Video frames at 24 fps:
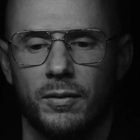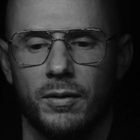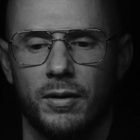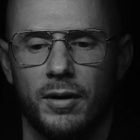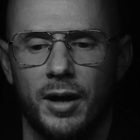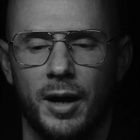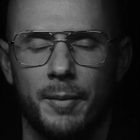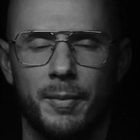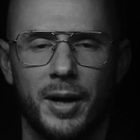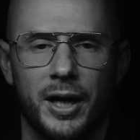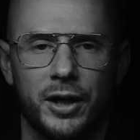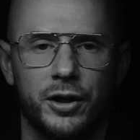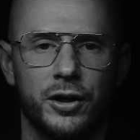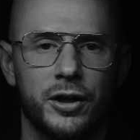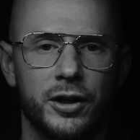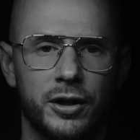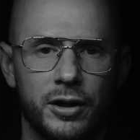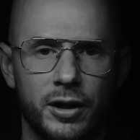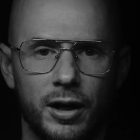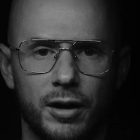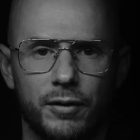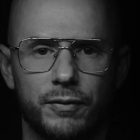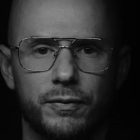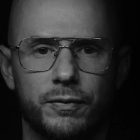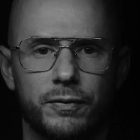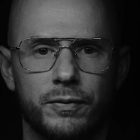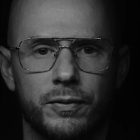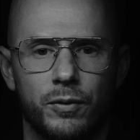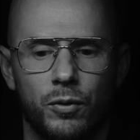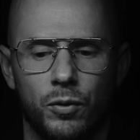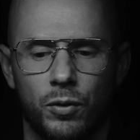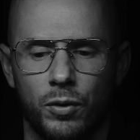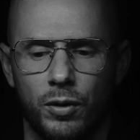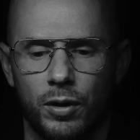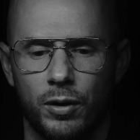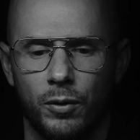am I good enough?
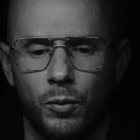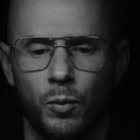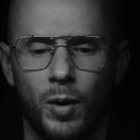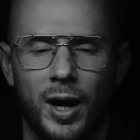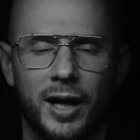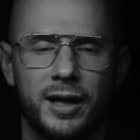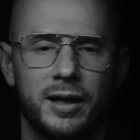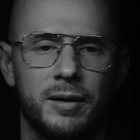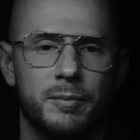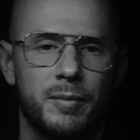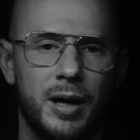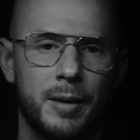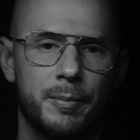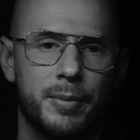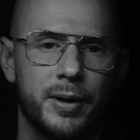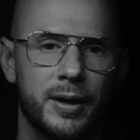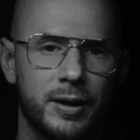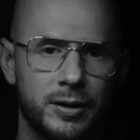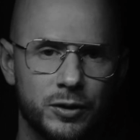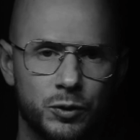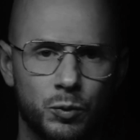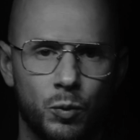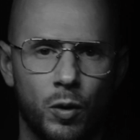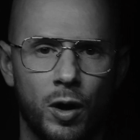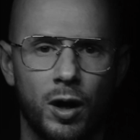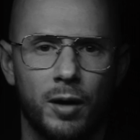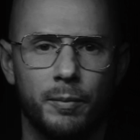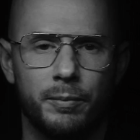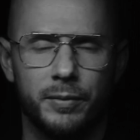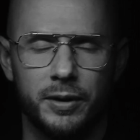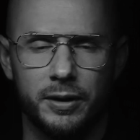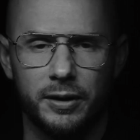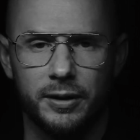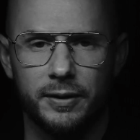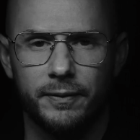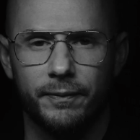Or why didn't my parents want
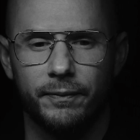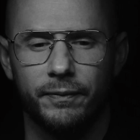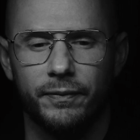me?